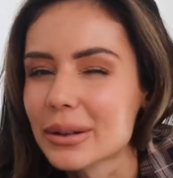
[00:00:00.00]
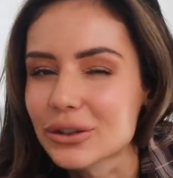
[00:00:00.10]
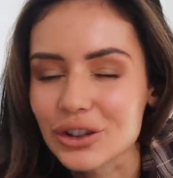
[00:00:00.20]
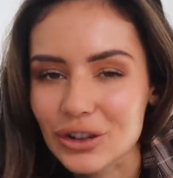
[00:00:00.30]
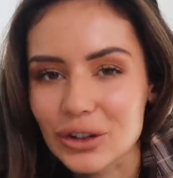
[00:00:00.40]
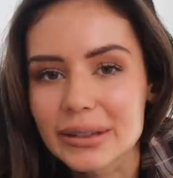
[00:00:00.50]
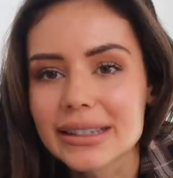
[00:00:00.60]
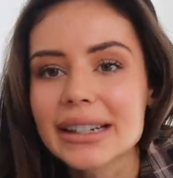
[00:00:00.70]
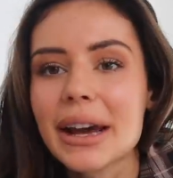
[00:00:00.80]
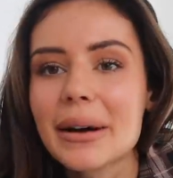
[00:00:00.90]
So I've just
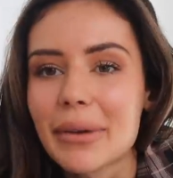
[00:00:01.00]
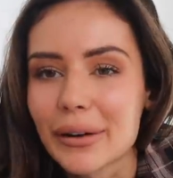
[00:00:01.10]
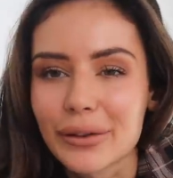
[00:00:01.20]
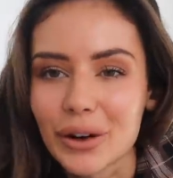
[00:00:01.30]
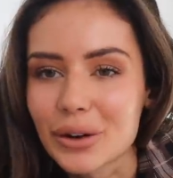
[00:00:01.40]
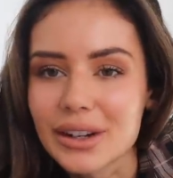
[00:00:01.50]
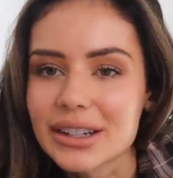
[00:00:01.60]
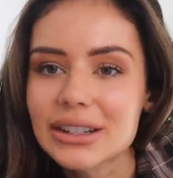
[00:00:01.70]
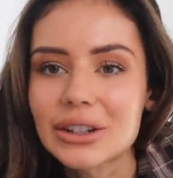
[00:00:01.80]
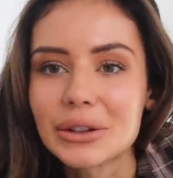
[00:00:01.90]
used my phone
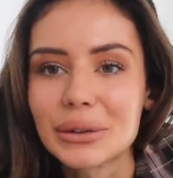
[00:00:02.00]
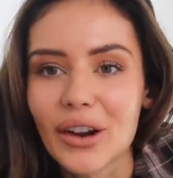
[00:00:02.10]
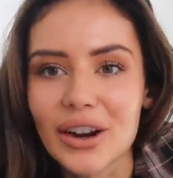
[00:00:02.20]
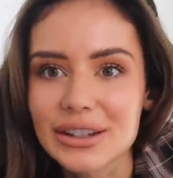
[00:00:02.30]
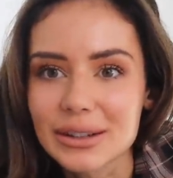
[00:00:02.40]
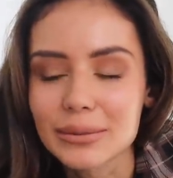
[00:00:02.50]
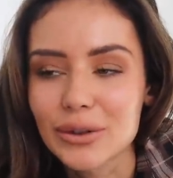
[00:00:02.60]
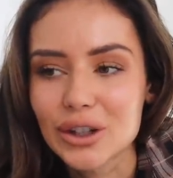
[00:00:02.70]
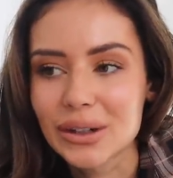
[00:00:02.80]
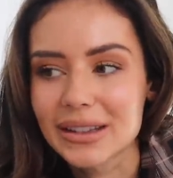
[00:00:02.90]
to like do some
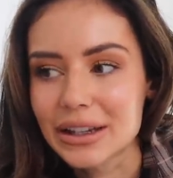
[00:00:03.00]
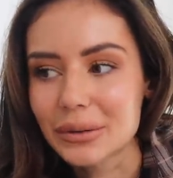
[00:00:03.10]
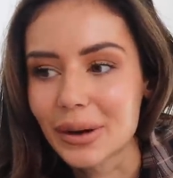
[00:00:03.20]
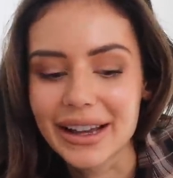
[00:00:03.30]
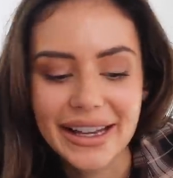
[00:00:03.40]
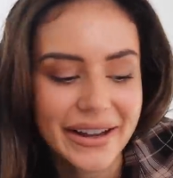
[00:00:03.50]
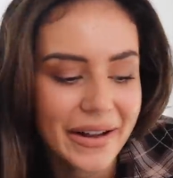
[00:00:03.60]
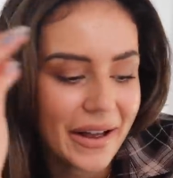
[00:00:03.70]
videos anyway.